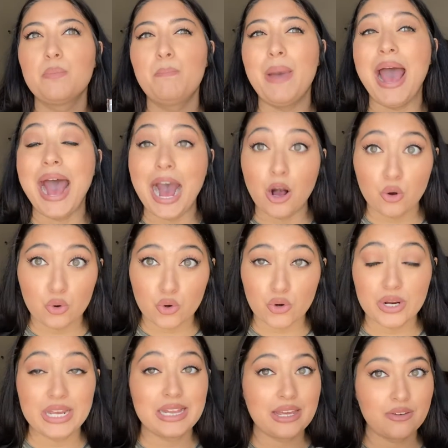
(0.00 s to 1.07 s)

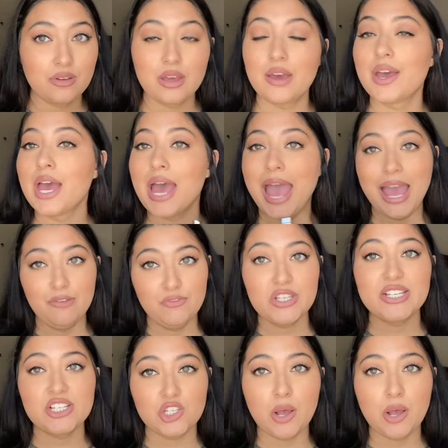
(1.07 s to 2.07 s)
powdery, like emphasis